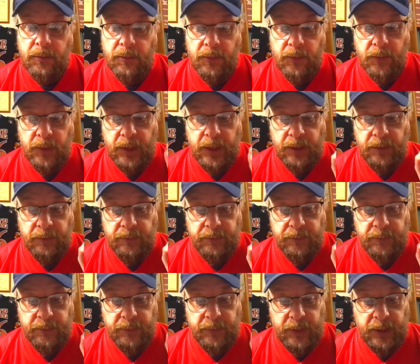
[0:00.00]
Well,
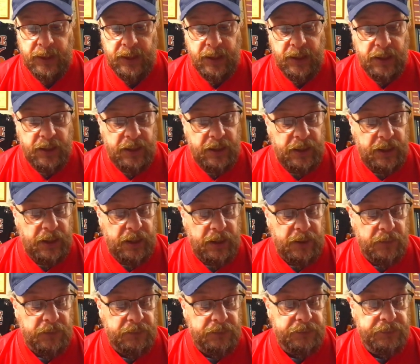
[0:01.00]
you
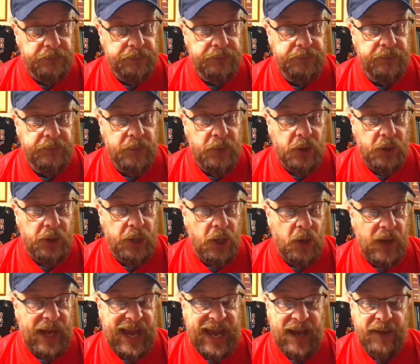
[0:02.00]
know, or no,
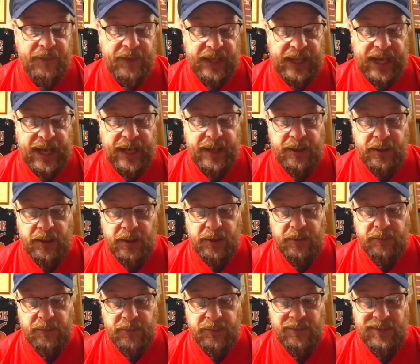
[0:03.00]
half of that.
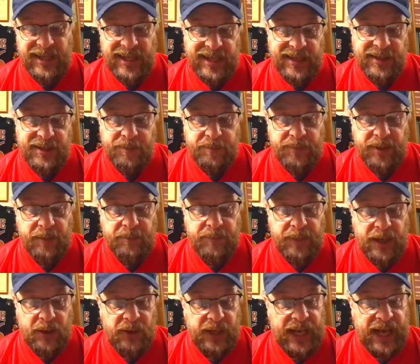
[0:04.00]
Yeah, it's
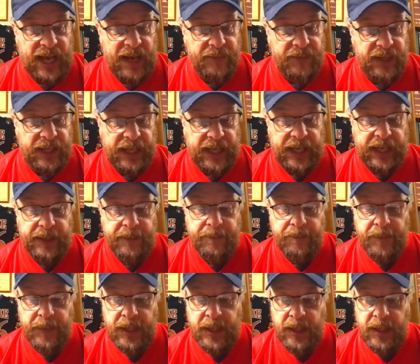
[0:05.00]
about half of that.
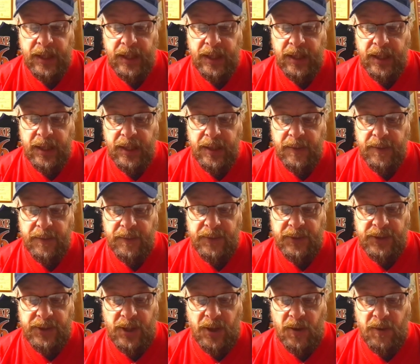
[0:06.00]

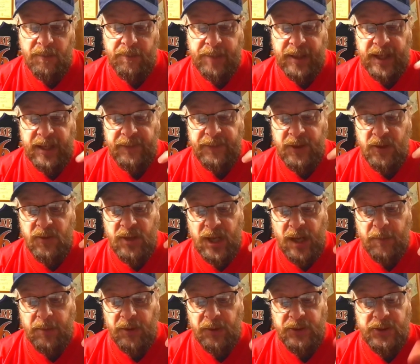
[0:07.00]
So, but if you
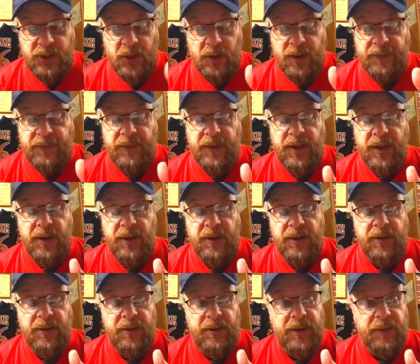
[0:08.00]
doubled, so if
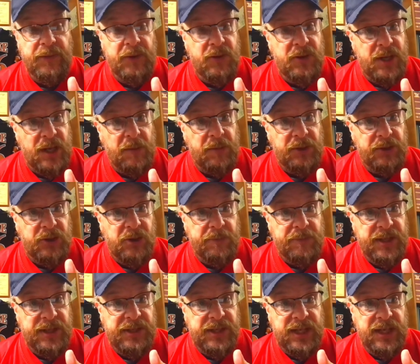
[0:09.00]
you doubled
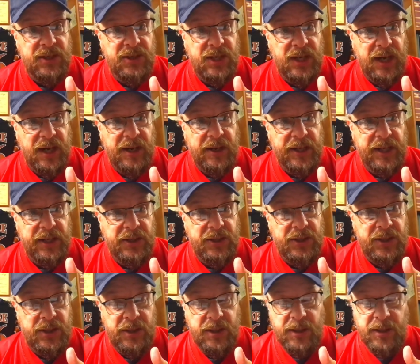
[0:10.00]
Trubisky's
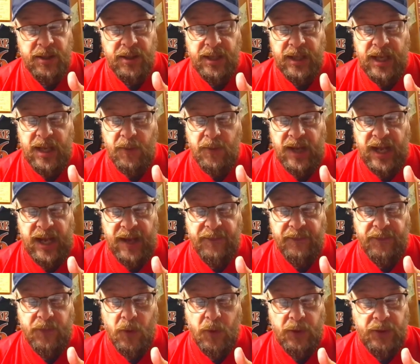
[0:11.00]
yardage, he would have
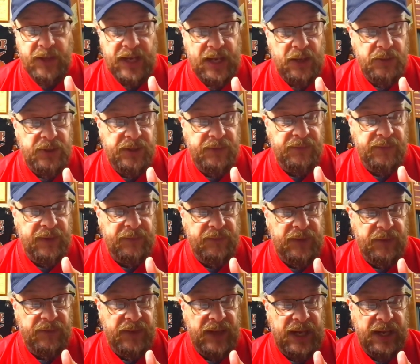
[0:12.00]

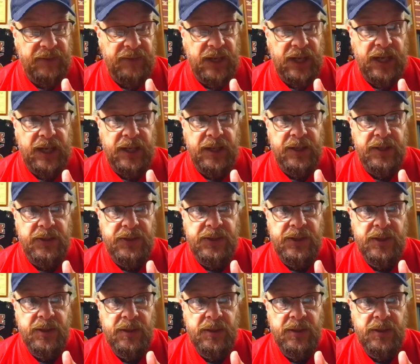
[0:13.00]
4,055 yards.